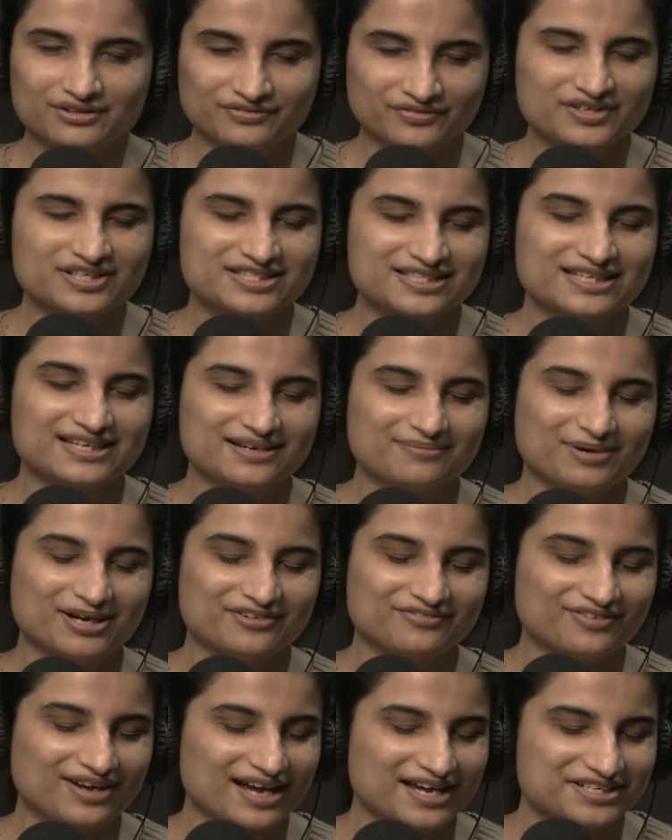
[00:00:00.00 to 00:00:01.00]
the first thing
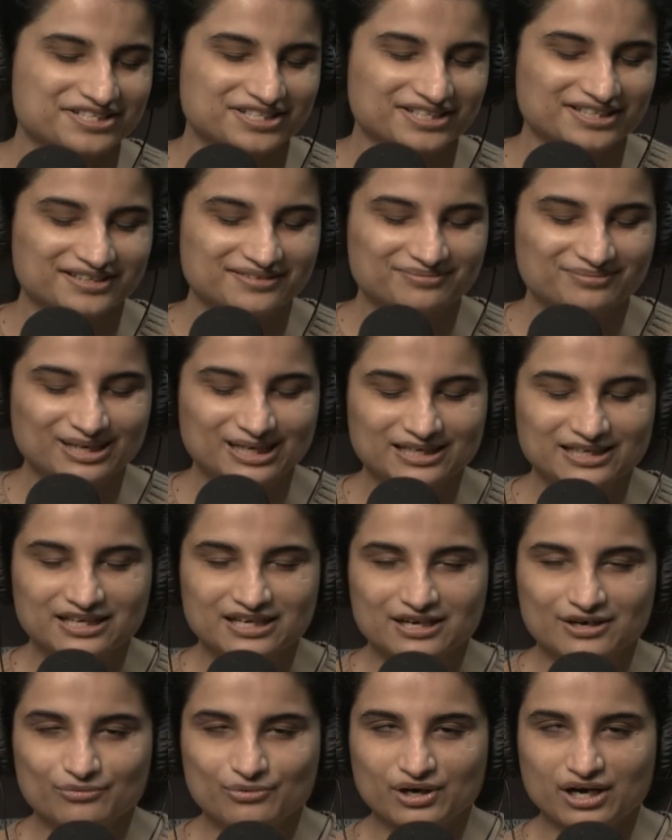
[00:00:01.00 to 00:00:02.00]
about fashion, but
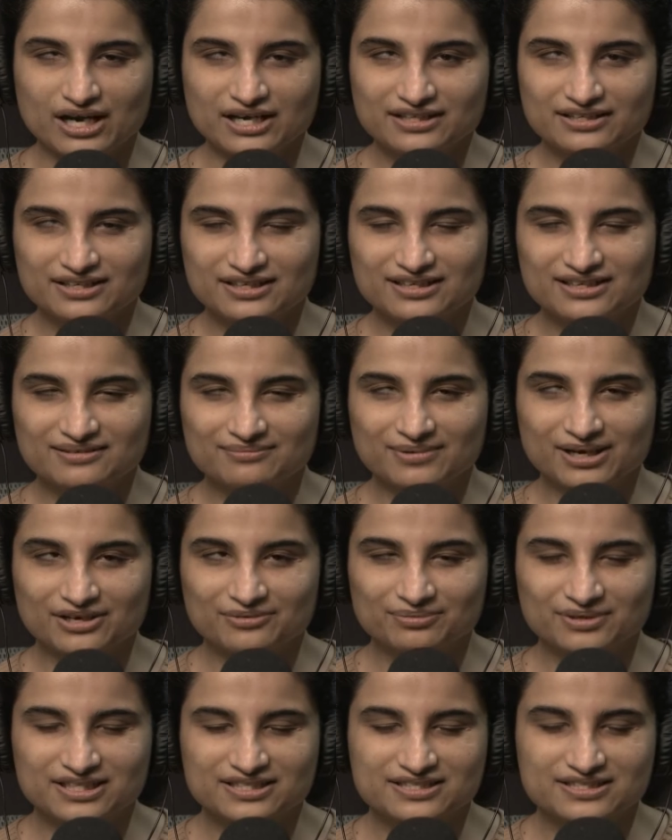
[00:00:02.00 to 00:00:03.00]
when I think
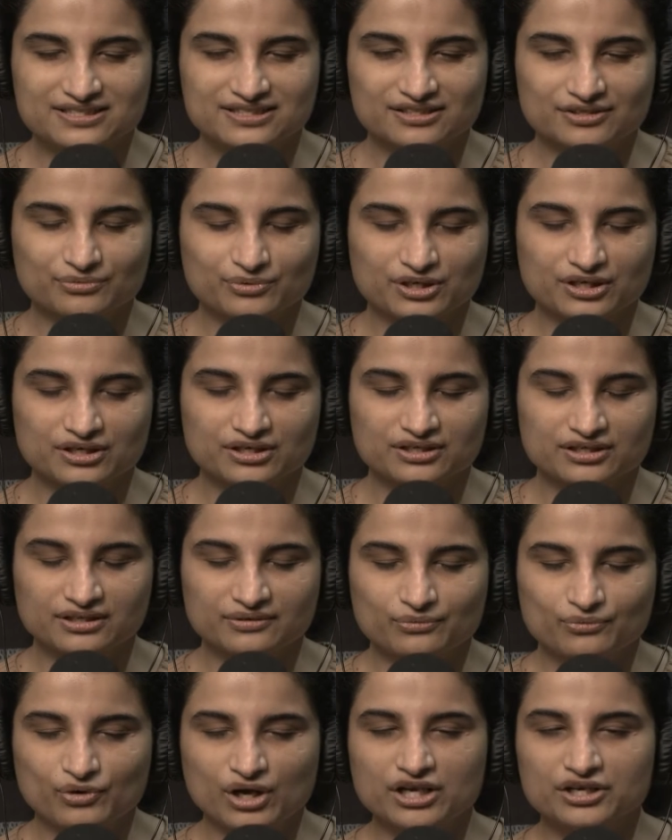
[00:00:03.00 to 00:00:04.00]
about places in the world
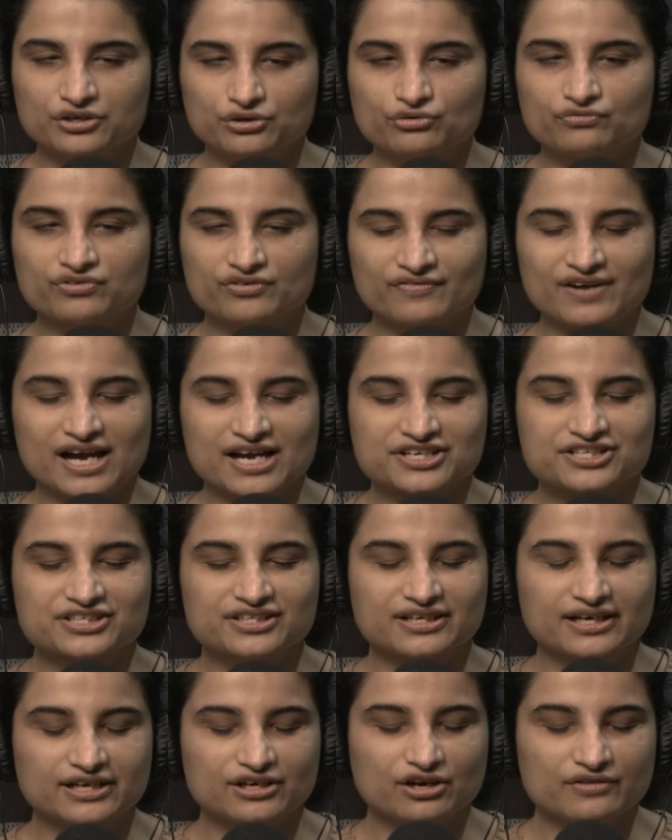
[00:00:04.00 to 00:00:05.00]
well known for
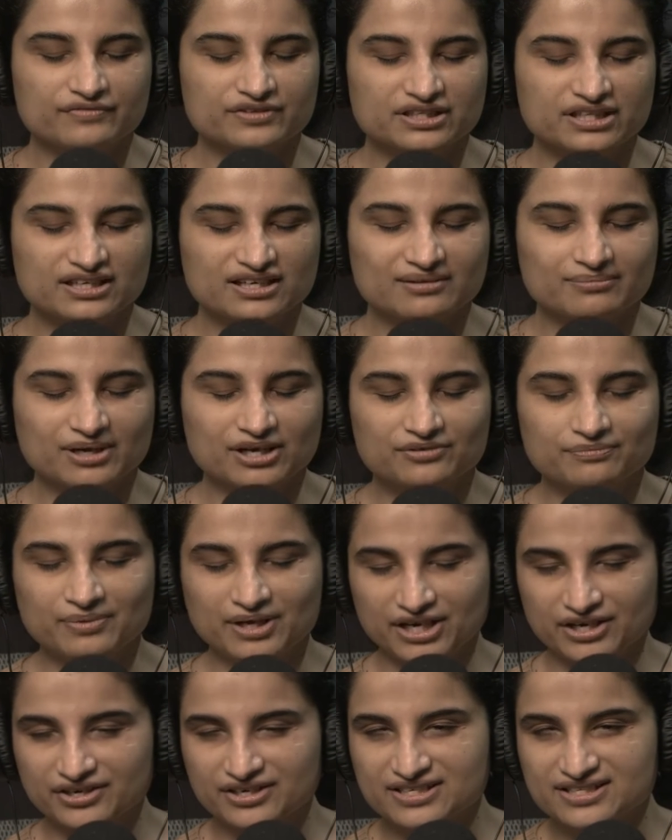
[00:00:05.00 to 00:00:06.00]
fashion, I often think about
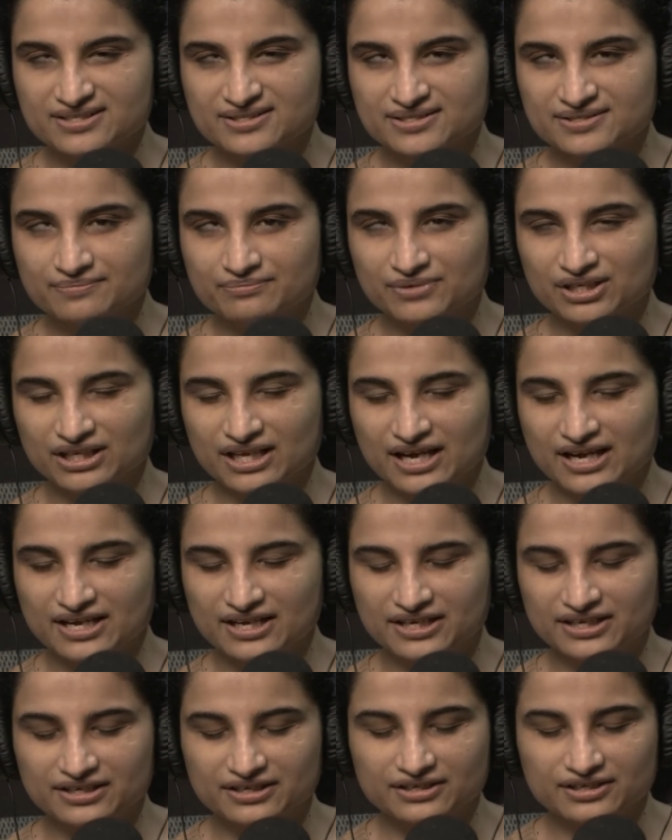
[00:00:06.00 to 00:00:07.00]
Paris,
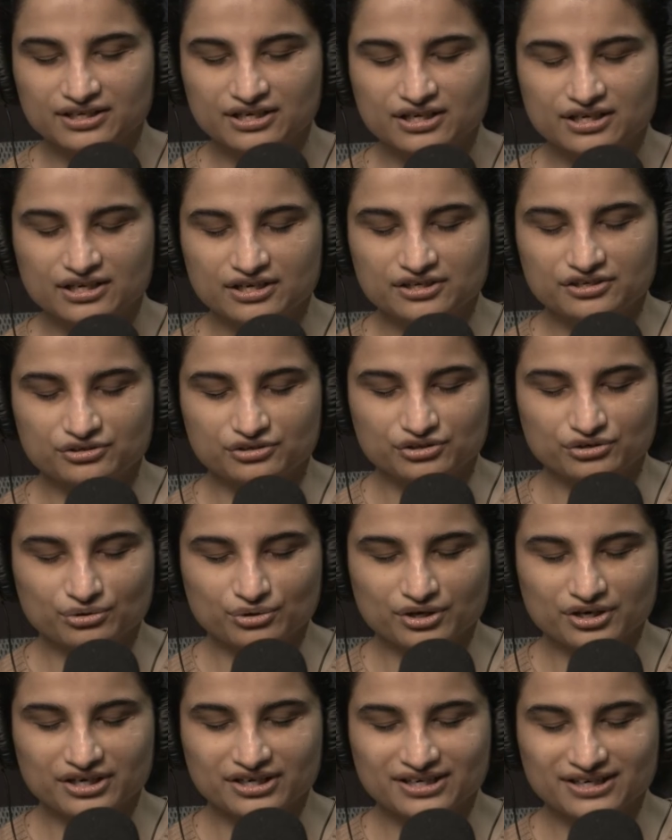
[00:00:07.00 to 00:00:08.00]
Milan, New
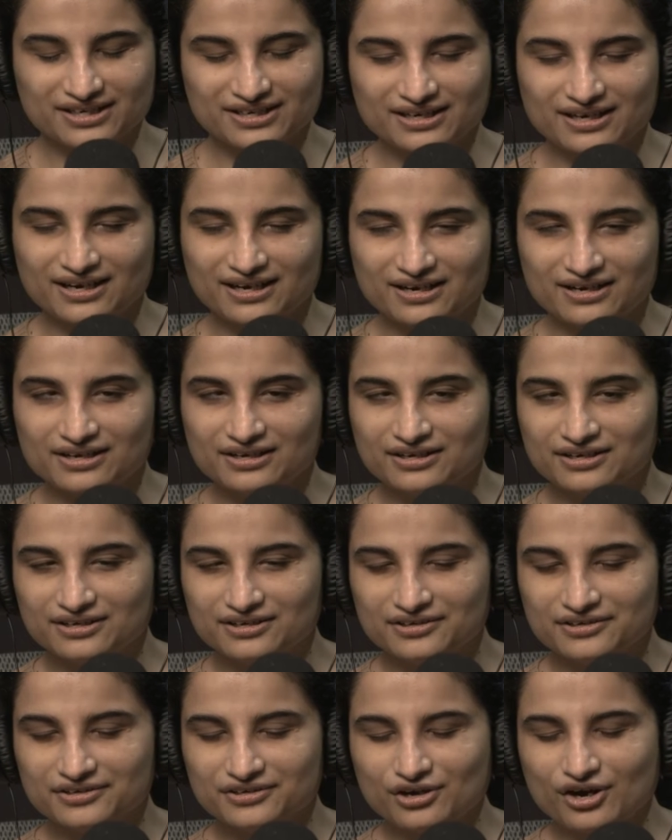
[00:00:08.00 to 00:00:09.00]
York,
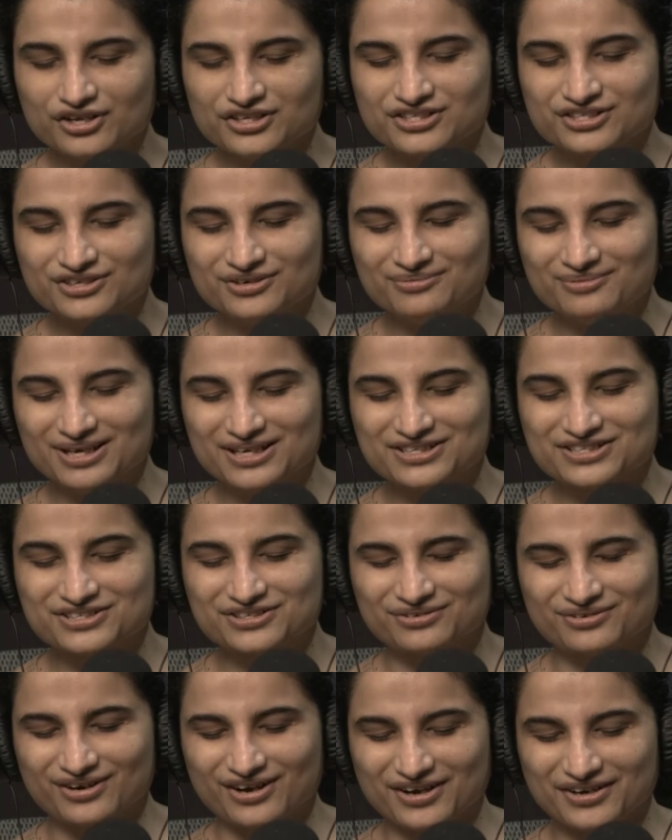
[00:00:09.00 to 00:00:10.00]
not so much
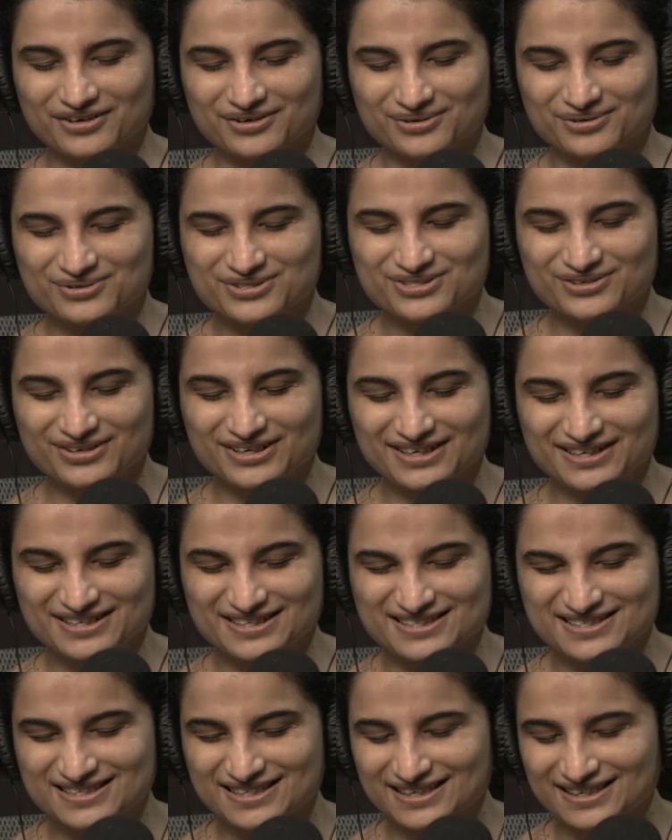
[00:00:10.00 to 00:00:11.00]
Toronto, sorry
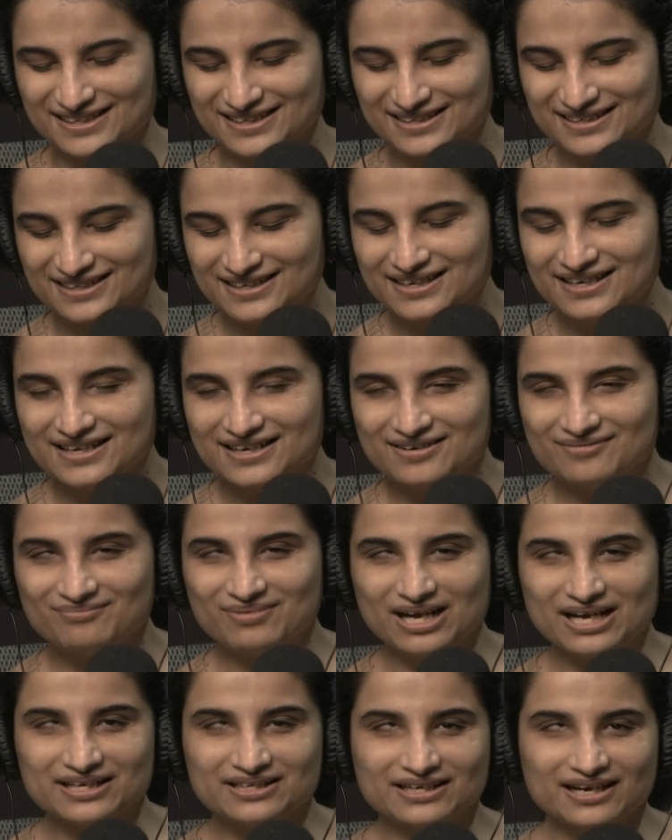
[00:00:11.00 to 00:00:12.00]
to say it,
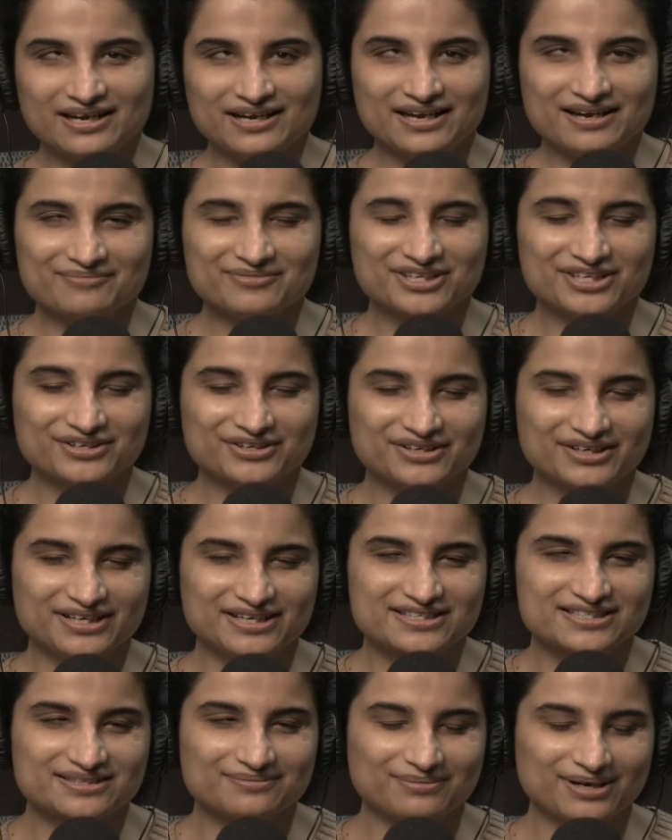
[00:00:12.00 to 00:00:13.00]
but I am
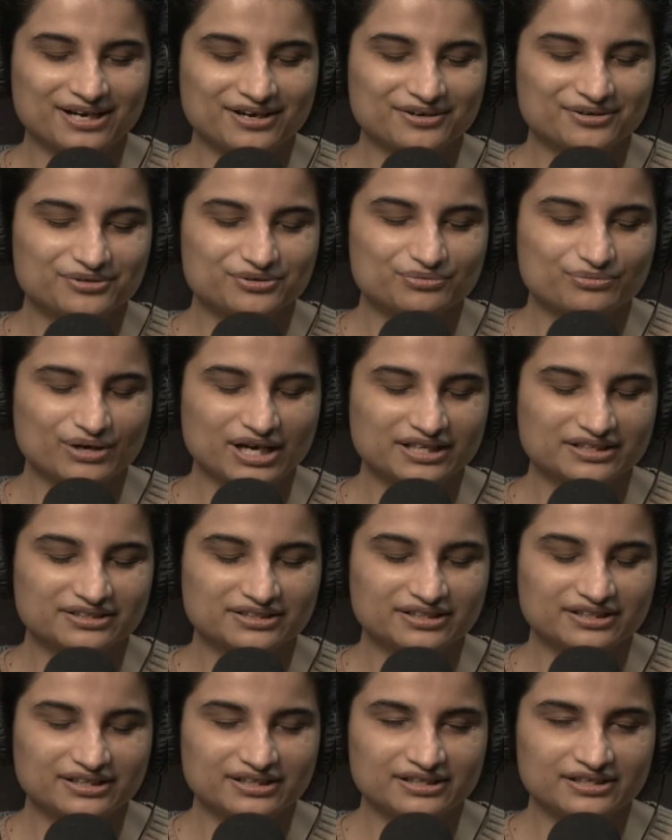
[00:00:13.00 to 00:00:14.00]
curious about
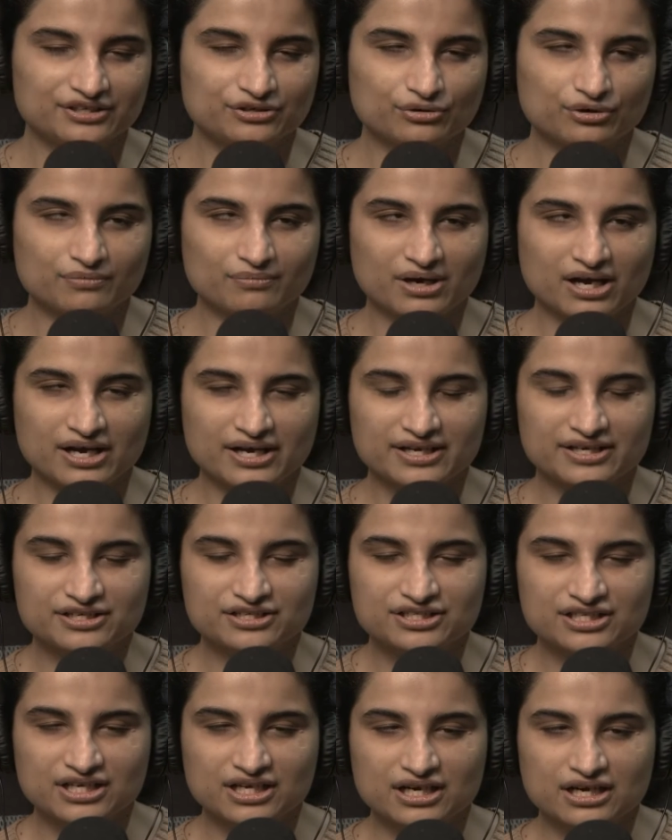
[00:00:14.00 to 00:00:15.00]
whether, in your
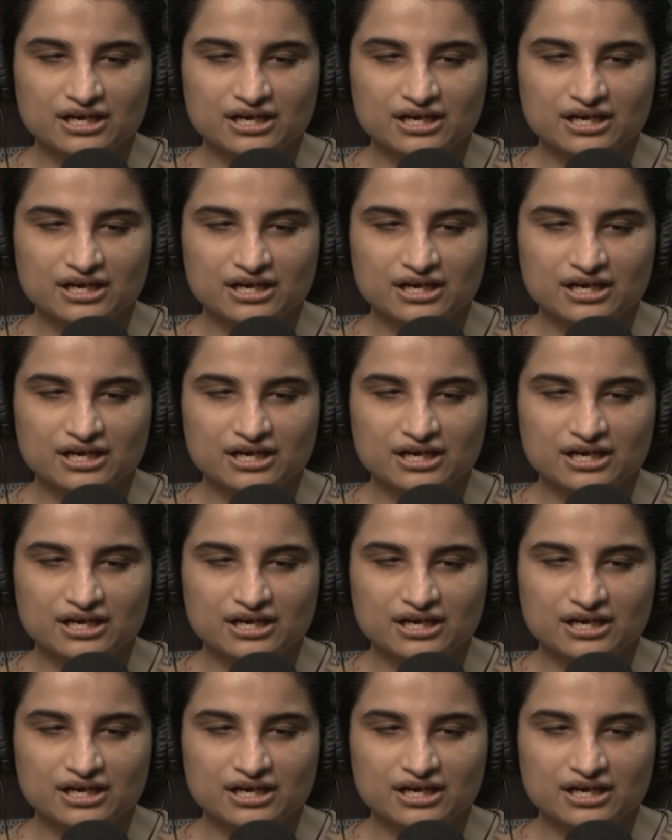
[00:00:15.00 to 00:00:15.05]
mind,